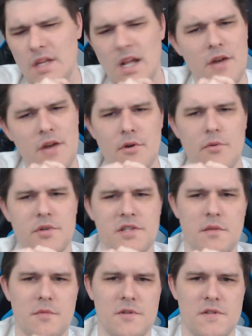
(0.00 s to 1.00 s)
I don't know which
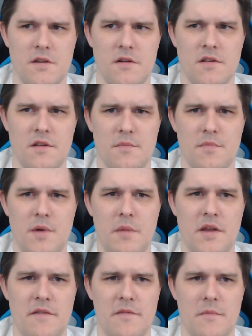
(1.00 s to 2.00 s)
thing you'd see her then, probably
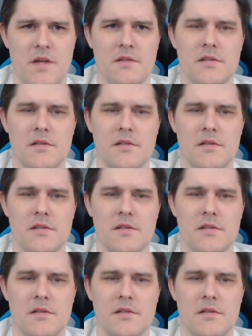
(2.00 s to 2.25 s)
Heavy Metal.